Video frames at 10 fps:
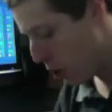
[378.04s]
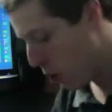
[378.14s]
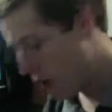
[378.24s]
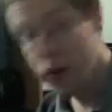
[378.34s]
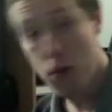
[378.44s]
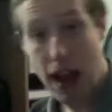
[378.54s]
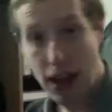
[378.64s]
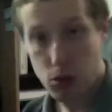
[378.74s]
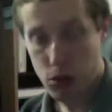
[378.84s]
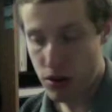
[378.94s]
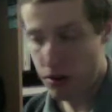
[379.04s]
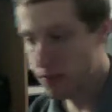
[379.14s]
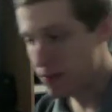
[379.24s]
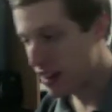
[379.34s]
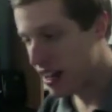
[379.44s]
with your password.
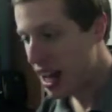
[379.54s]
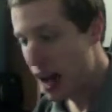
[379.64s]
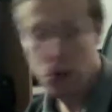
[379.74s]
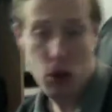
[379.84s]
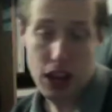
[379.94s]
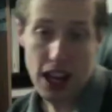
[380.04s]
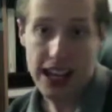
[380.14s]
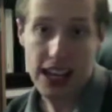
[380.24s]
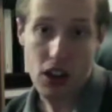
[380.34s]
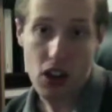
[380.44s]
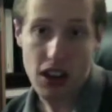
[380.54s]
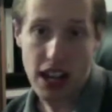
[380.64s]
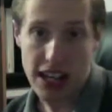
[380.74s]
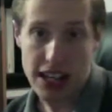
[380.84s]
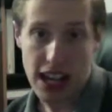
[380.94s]
I both like and don't
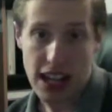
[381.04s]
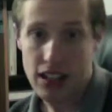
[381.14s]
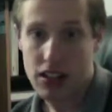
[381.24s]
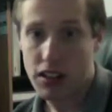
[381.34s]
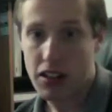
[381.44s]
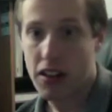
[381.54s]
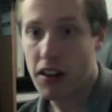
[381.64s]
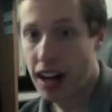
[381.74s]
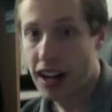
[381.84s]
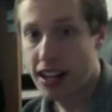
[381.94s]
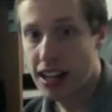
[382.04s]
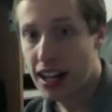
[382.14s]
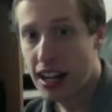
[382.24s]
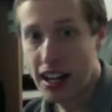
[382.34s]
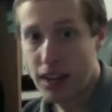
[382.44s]
like that. It's a great
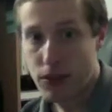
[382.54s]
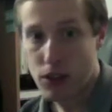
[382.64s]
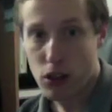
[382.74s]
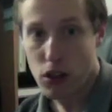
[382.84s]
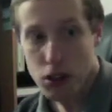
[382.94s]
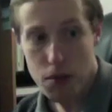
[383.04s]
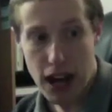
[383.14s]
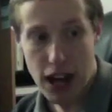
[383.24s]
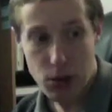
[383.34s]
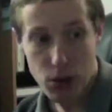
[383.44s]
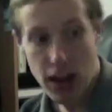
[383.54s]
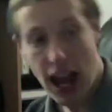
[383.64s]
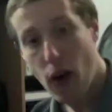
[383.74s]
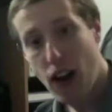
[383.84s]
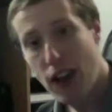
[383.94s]
idea if you lose your password.
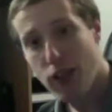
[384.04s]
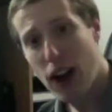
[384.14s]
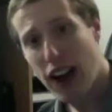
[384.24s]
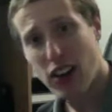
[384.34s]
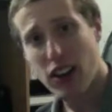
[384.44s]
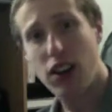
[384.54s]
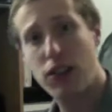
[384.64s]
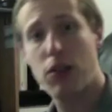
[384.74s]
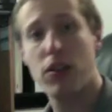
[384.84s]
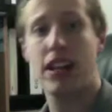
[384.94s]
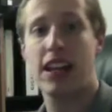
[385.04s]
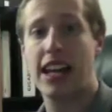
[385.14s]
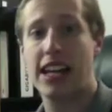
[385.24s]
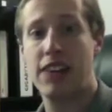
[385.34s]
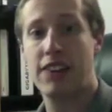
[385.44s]
However, I don't know if I really
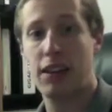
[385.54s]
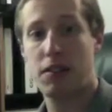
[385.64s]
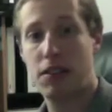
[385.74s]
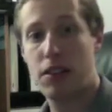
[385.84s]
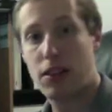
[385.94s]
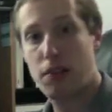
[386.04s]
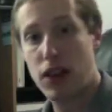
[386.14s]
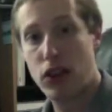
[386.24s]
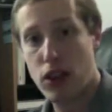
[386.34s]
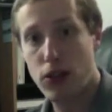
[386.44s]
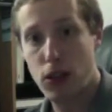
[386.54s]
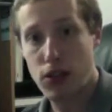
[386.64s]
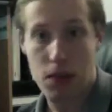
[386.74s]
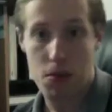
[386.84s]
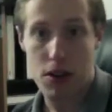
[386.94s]
like giving my cell
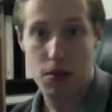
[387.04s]
phone number to